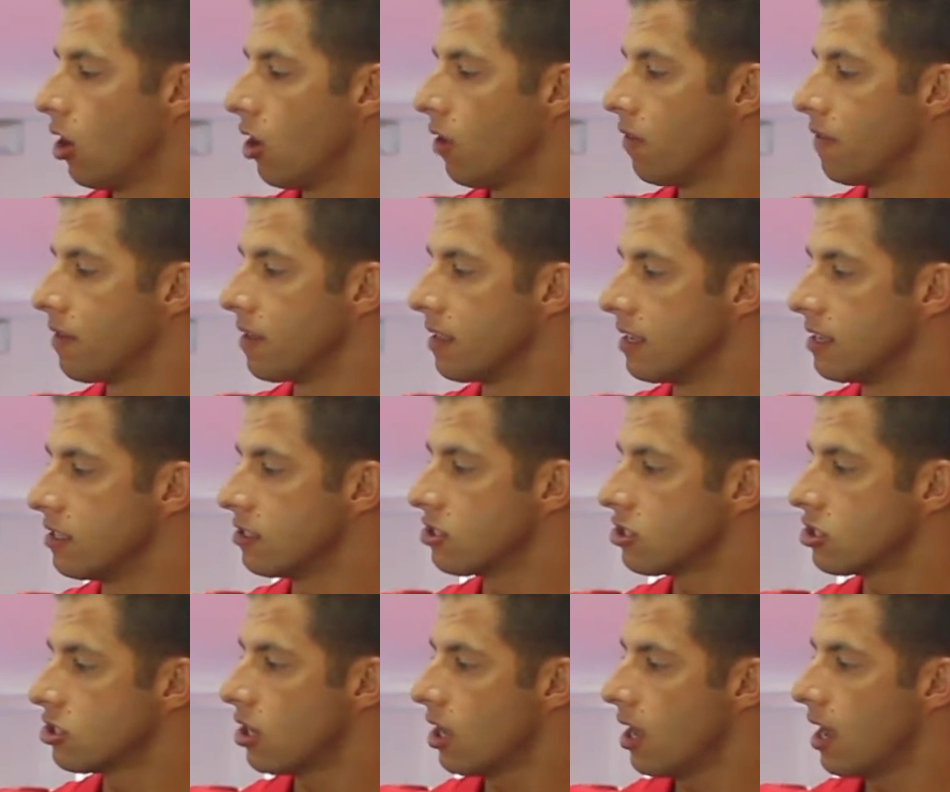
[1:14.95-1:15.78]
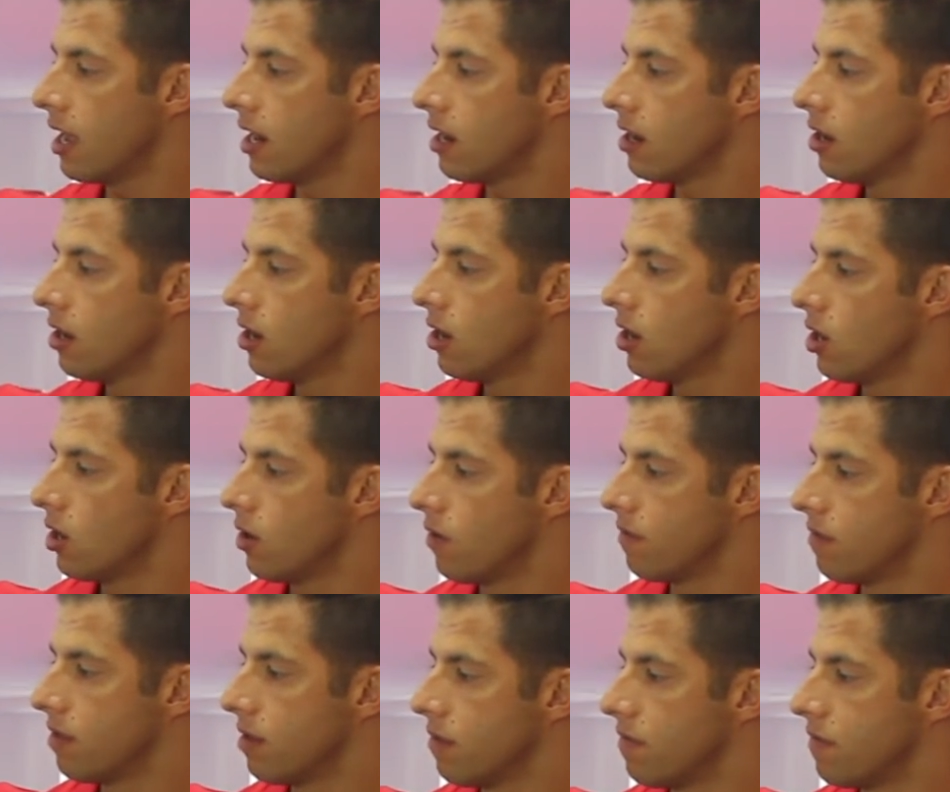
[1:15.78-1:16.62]
on the inside
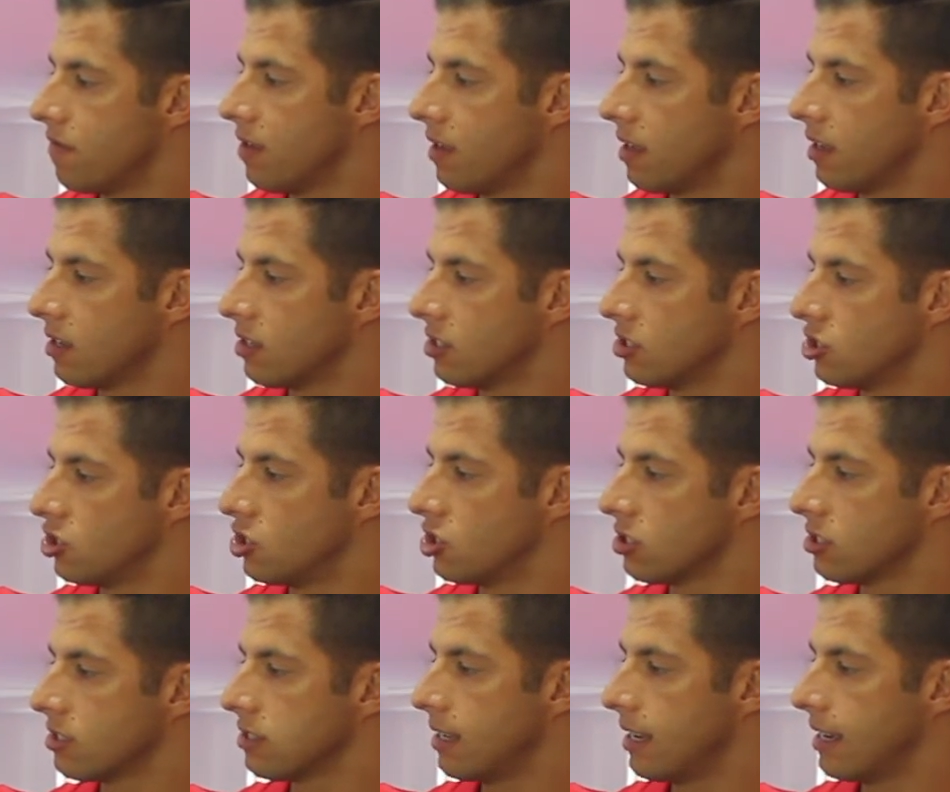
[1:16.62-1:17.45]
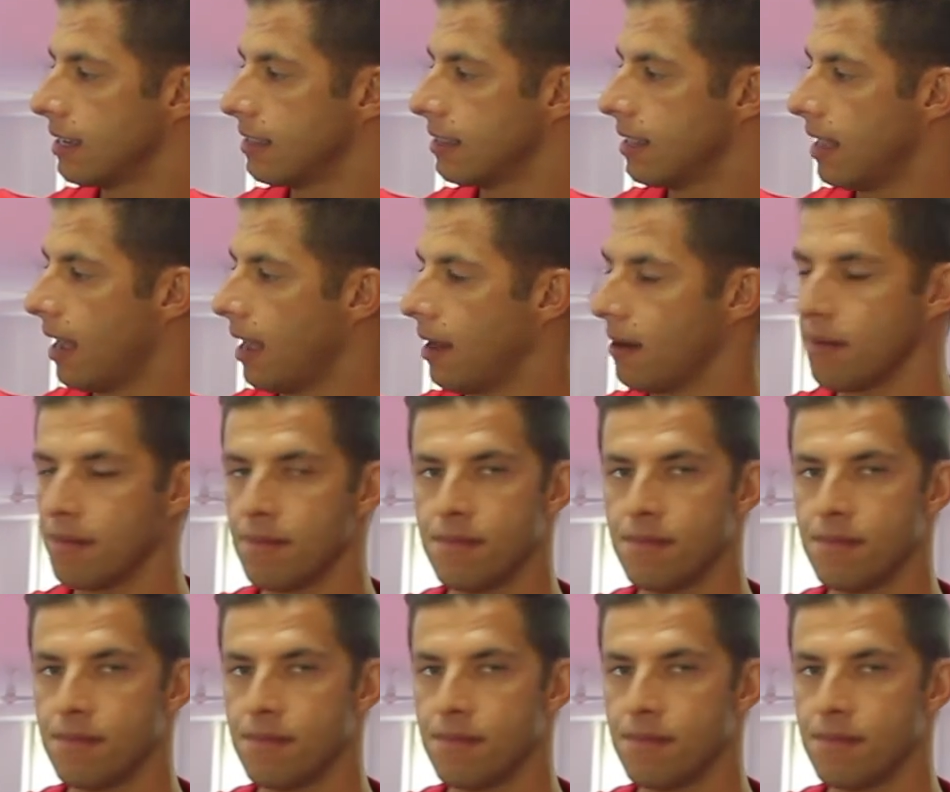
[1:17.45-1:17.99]
of their fingers, just like that.